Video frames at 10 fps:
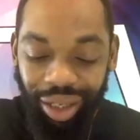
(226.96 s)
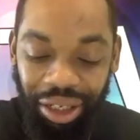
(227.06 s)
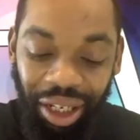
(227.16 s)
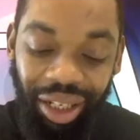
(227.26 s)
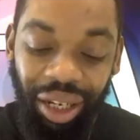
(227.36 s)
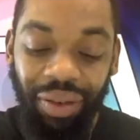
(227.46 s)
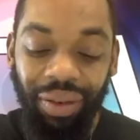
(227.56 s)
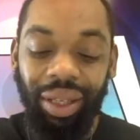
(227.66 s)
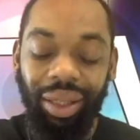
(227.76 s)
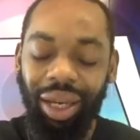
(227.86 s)
yeah,
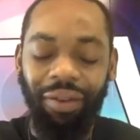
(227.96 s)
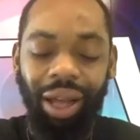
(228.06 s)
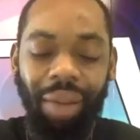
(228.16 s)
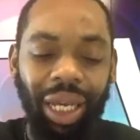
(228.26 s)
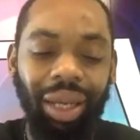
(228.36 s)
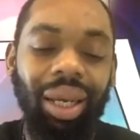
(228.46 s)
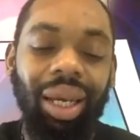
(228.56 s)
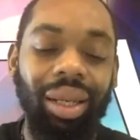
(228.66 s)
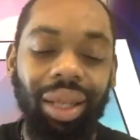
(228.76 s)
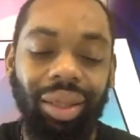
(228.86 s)
definitely, definitely. I mean,
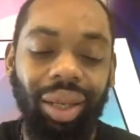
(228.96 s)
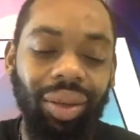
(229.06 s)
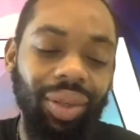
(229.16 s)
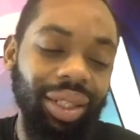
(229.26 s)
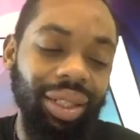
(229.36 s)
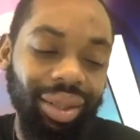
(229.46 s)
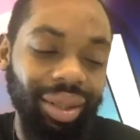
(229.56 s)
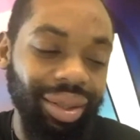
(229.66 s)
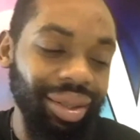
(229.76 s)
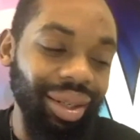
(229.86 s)
that's
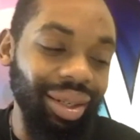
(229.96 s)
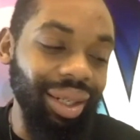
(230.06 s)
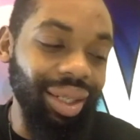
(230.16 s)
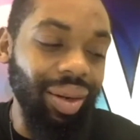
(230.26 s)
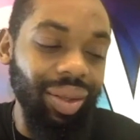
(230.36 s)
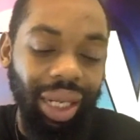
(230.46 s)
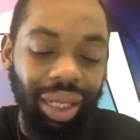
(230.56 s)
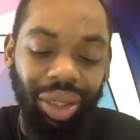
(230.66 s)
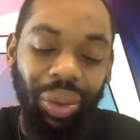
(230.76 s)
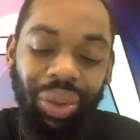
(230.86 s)
always it's always like
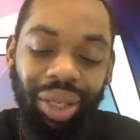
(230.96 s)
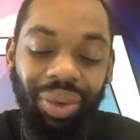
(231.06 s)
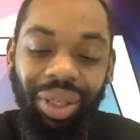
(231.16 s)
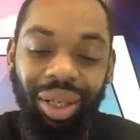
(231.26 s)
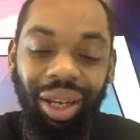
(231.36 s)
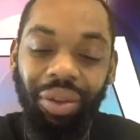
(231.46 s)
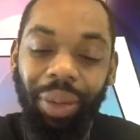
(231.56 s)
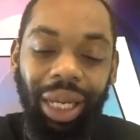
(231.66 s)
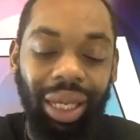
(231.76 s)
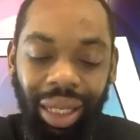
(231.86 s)
soothing when you
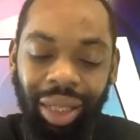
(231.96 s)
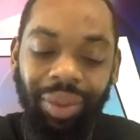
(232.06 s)
everybody can cook.